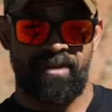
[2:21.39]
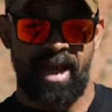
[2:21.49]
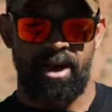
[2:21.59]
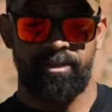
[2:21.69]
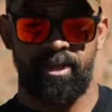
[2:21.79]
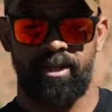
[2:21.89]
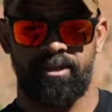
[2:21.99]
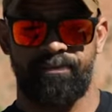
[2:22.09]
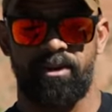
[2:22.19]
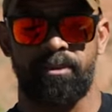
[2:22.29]
I found
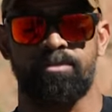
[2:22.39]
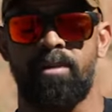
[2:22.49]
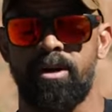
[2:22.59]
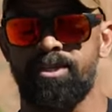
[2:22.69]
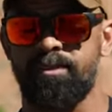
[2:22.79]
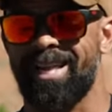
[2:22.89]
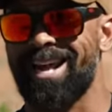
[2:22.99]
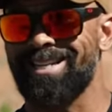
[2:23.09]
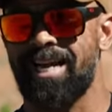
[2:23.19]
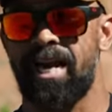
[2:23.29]
is the fundamentals of marksmanship a
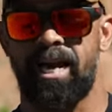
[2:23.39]
lot of